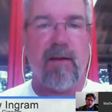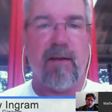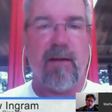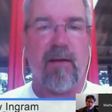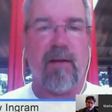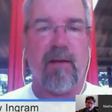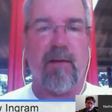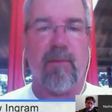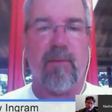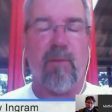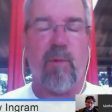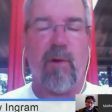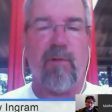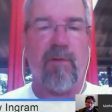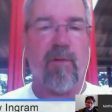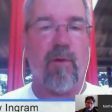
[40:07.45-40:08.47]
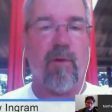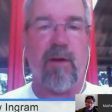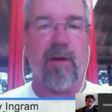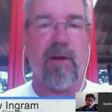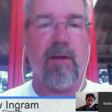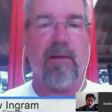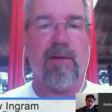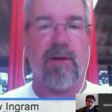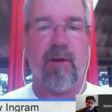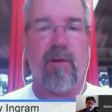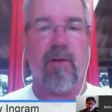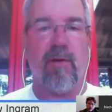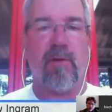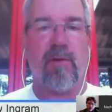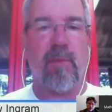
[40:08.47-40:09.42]
140
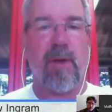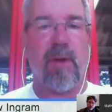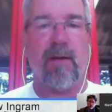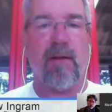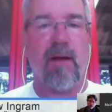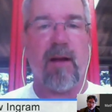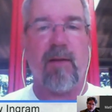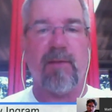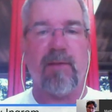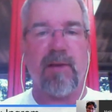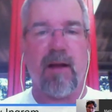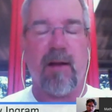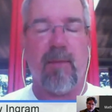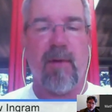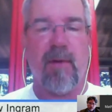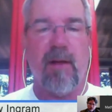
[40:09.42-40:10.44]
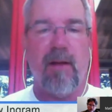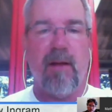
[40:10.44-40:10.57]
journals spent a lot of time